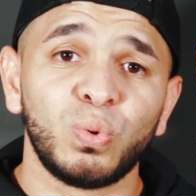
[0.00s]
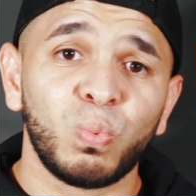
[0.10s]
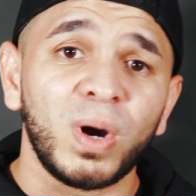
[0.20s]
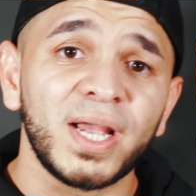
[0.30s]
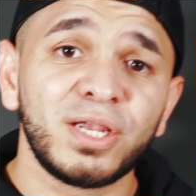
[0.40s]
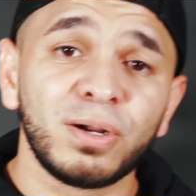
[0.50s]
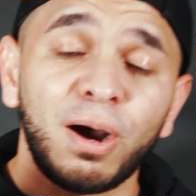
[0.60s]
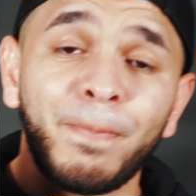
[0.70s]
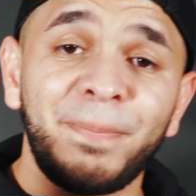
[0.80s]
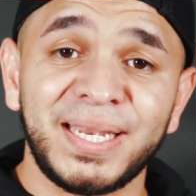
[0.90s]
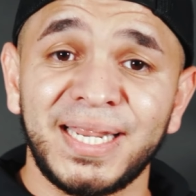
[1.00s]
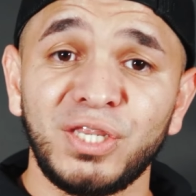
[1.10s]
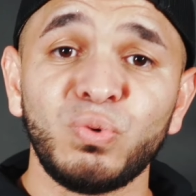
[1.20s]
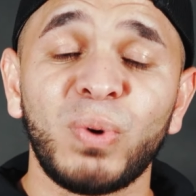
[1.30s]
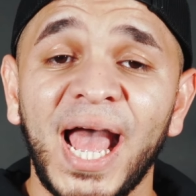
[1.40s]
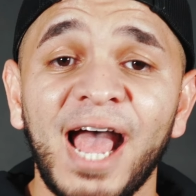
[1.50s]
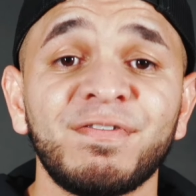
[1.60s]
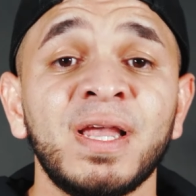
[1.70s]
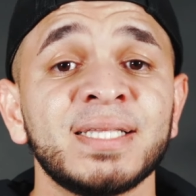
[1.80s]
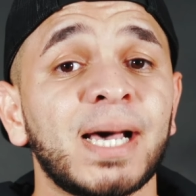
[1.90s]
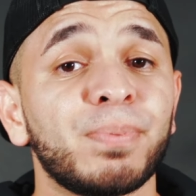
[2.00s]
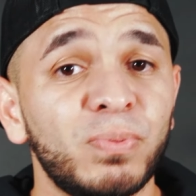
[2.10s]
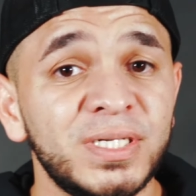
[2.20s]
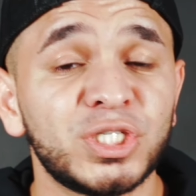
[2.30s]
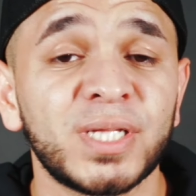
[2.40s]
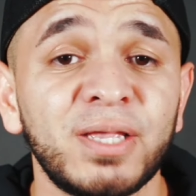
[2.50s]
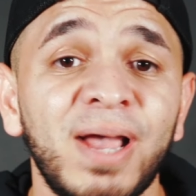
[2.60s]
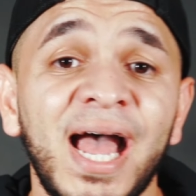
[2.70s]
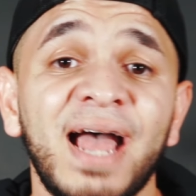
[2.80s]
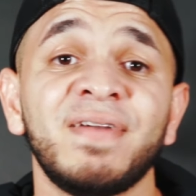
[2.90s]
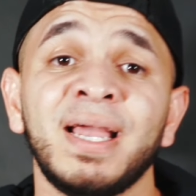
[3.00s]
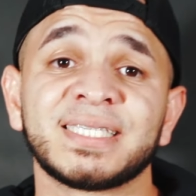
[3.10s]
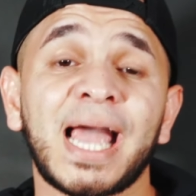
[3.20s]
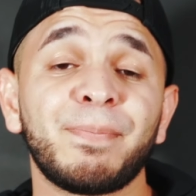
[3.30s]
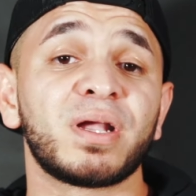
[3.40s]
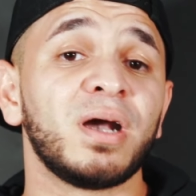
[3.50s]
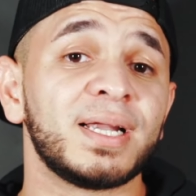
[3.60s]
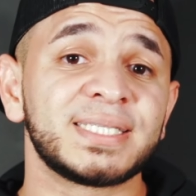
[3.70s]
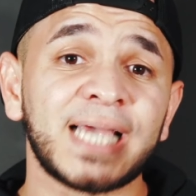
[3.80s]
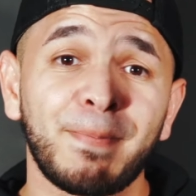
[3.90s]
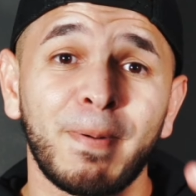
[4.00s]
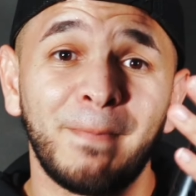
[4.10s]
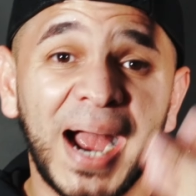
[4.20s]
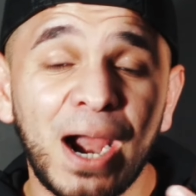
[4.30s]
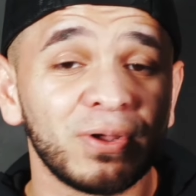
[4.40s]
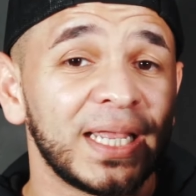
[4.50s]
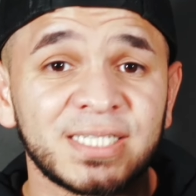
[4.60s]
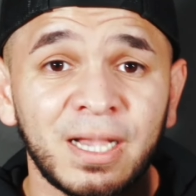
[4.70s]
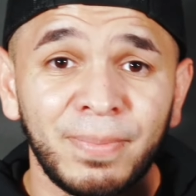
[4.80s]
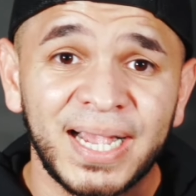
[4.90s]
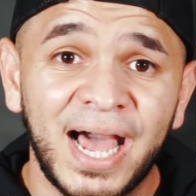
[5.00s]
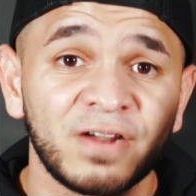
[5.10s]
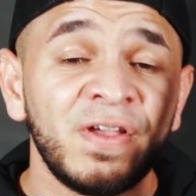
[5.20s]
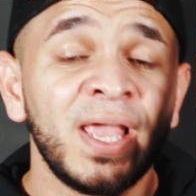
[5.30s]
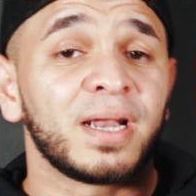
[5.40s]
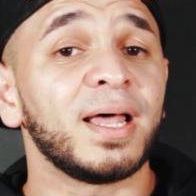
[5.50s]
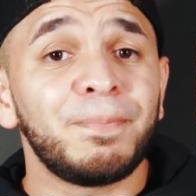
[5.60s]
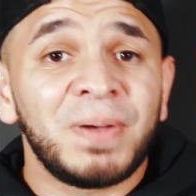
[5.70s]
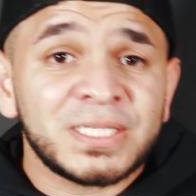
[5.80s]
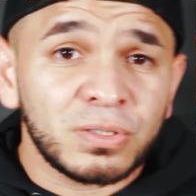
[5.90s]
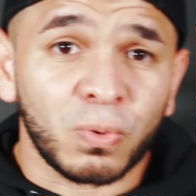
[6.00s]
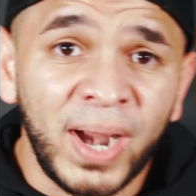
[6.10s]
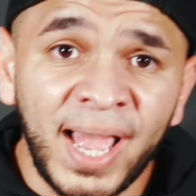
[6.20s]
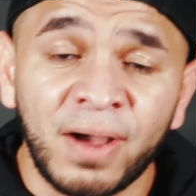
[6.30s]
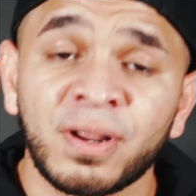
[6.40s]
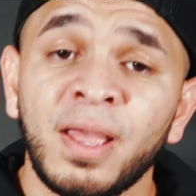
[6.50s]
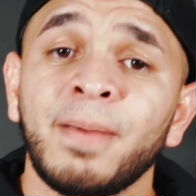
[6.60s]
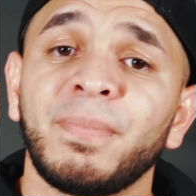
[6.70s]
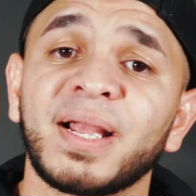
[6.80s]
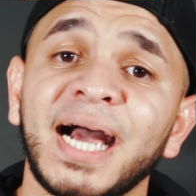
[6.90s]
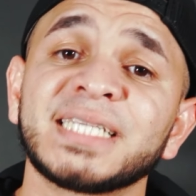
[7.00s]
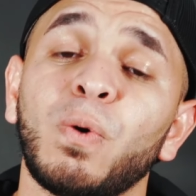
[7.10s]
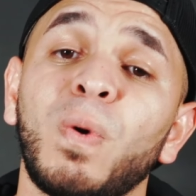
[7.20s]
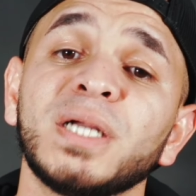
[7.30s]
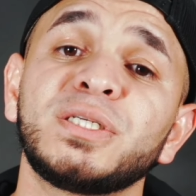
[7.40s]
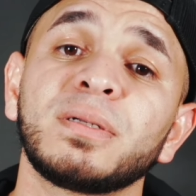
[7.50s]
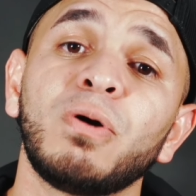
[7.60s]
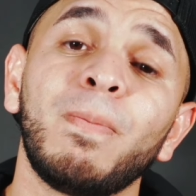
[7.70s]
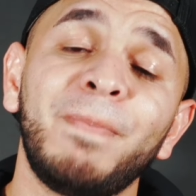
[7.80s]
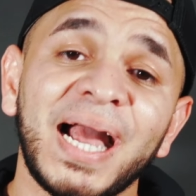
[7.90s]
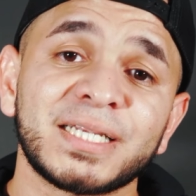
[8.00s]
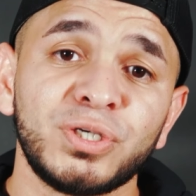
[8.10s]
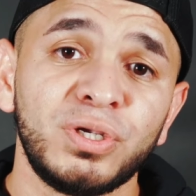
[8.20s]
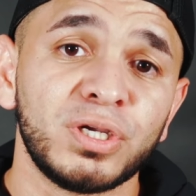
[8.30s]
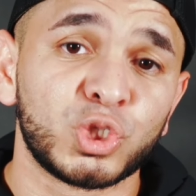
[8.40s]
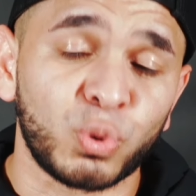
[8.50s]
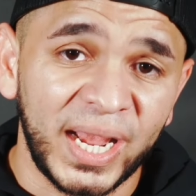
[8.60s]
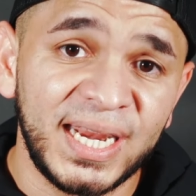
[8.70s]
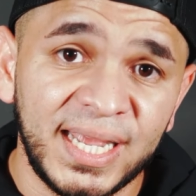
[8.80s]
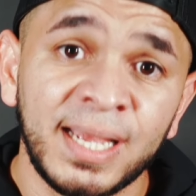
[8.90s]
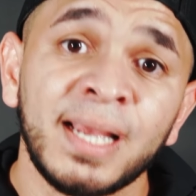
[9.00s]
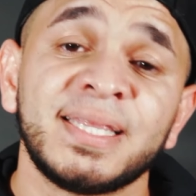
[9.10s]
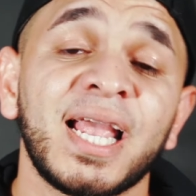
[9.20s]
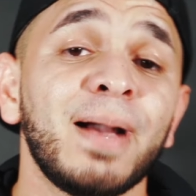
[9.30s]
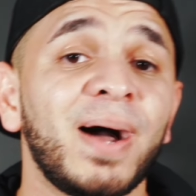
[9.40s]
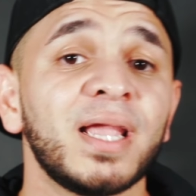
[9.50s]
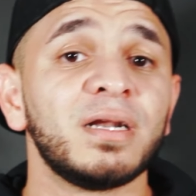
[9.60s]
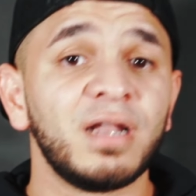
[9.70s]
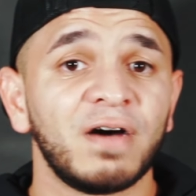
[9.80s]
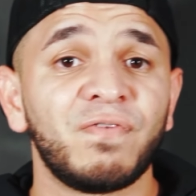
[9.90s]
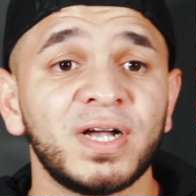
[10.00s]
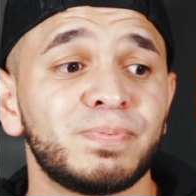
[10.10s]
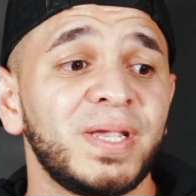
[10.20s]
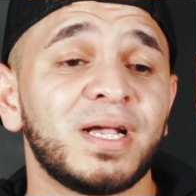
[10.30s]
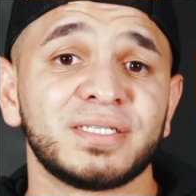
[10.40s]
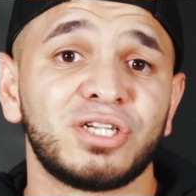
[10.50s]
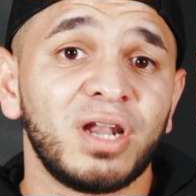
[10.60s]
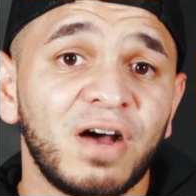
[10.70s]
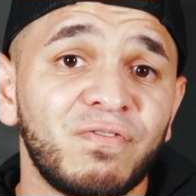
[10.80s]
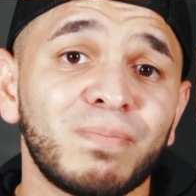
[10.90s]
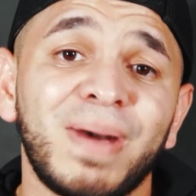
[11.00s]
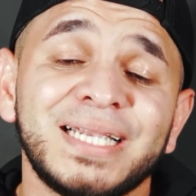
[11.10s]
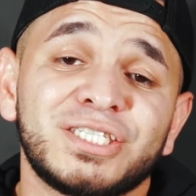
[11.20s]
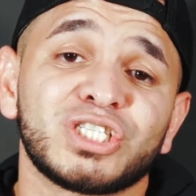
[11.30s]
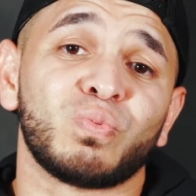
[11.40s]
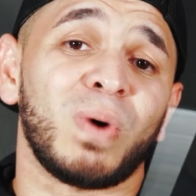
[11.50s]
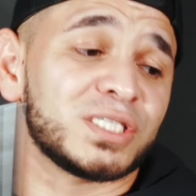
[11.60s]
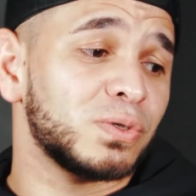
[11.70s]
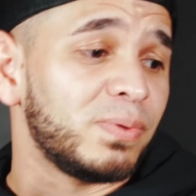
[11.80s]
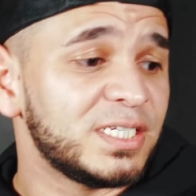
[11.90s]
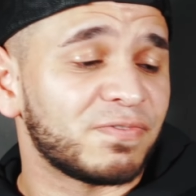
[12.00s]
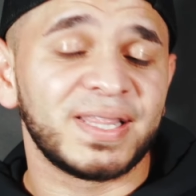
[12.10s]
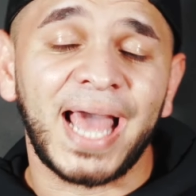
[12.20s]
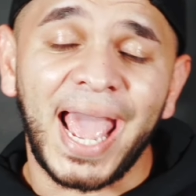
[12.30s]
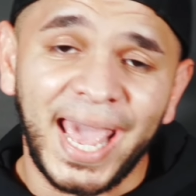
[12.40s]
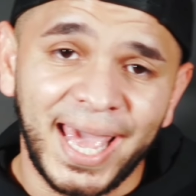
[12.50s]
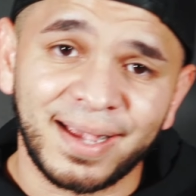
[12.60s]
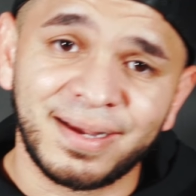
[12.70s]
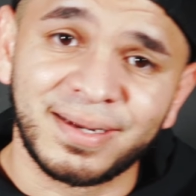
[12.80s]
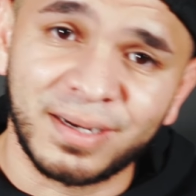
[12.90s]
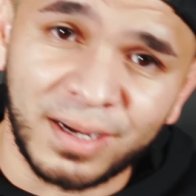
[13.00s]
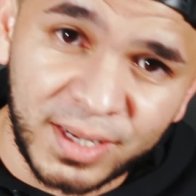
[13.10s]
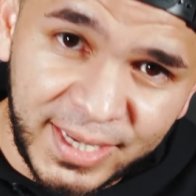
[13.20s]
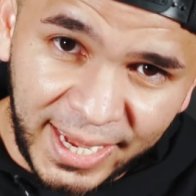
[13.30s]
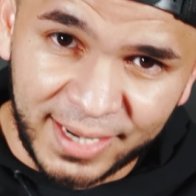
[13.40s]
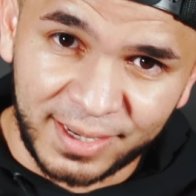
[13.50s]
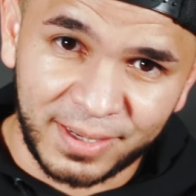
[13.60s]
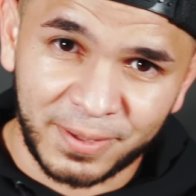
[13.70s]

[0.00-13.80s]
what your opinion you have, type of research that you have, type of gun, type of barrel that is coming out of. It all depends on the round. But guys, I want you to go back to your training. Think about your loved ones, because your loved one might just want to reach for that handgun again.